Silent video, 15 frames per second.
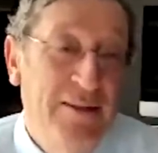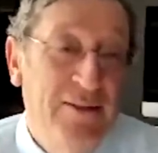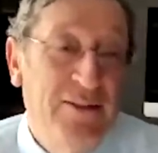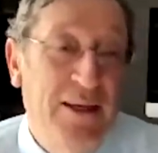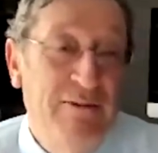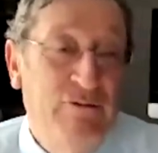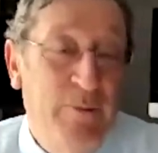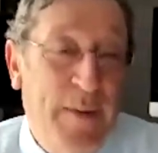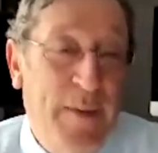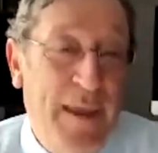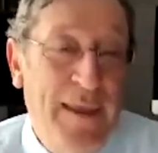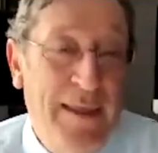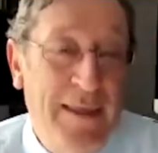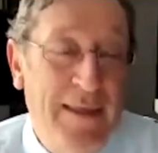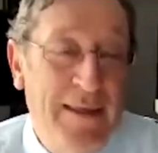central
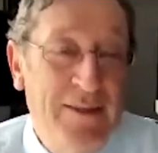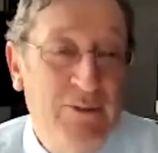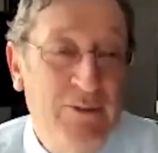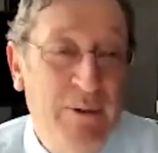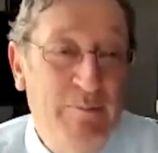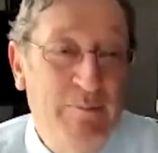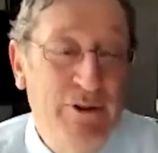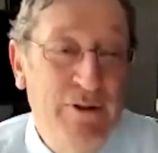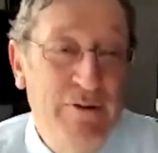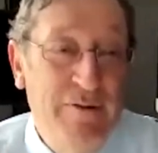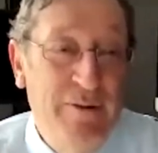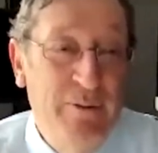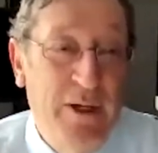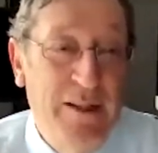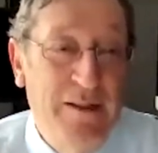banking is to
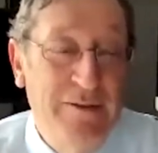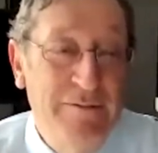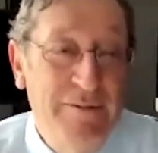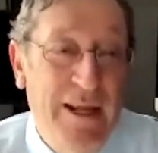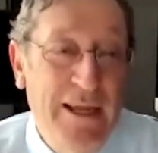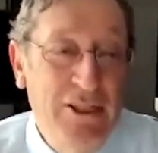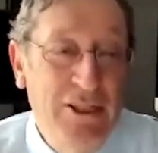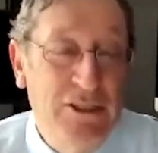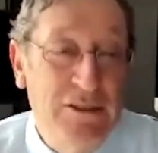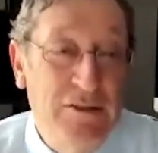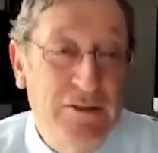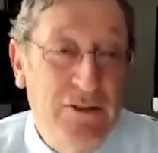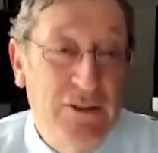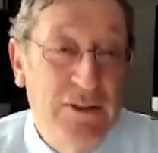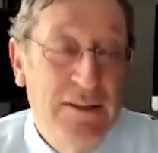improve the wealth of
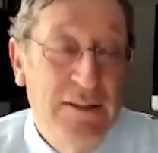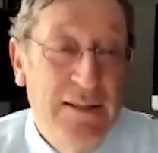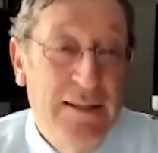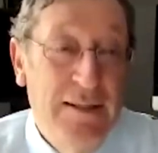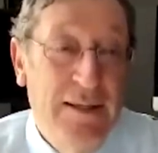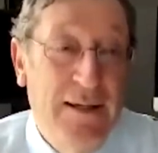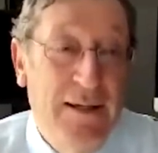nations.